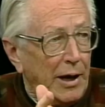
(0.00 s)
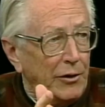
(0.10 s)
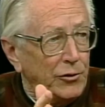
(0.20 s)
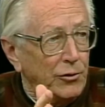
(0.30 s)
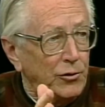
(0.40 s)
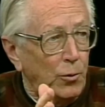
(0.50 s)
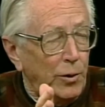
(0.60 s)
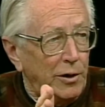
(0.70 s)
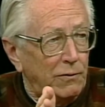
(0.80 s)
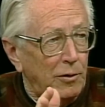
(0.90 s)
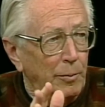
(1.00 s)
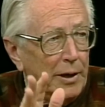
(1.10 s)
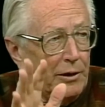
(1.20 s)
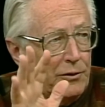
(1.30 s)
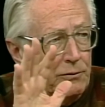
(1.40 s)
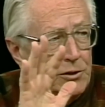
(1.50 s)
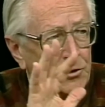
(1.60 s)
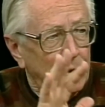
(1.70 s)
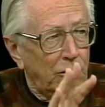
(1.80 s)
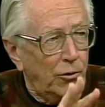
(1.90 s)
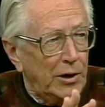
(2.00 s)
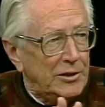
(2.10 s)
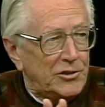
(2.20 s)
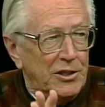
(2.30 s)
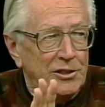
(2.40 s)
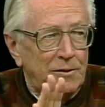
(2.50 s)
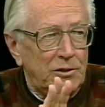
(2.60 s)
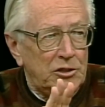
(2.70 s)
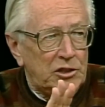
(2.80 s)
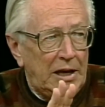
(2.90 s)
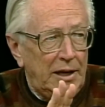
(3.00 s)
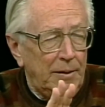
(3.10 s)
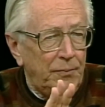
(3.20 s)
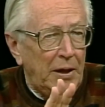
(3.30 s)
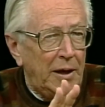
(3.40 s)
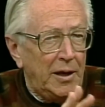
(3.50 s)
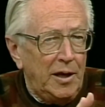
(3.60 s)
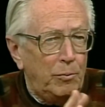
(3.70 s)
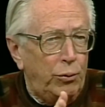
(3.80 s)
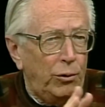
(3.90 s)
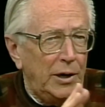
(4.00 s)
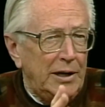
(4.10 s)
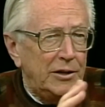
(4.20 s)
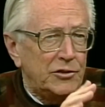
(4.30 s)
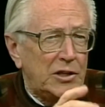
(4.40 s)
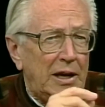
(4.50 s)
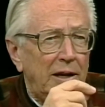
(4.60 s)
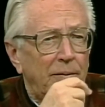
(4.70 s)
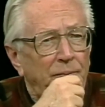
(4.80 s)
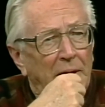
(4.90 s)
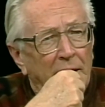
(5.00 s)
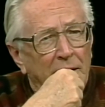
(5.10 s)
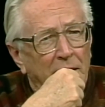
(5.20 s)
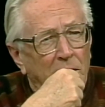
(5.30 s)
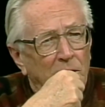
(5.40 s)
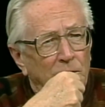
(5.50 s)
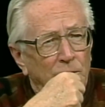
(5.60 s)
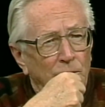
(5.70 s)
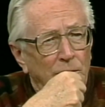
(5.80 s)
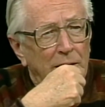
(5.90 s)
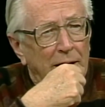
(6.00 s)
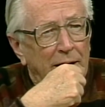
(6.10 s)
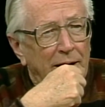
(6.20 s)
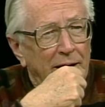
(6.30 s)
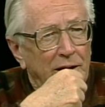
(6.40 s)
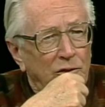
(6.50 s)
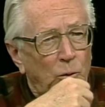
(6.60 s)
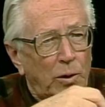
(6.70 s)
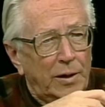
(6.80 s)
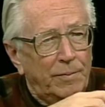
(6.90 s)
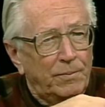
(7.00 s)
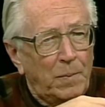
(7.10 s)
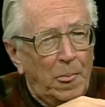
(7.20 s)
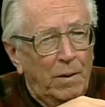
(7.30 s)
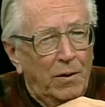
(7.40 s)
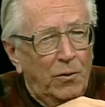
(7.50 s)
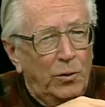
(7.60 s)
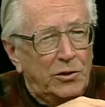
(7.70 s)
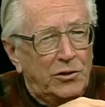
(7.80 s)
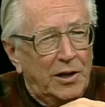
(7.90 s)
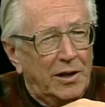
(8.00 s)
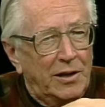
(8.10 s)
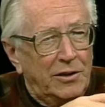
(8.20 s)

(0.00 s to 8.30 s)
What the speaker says: Picasso so wonderful, because of his great sense of design. A poorly designed cartoon is one which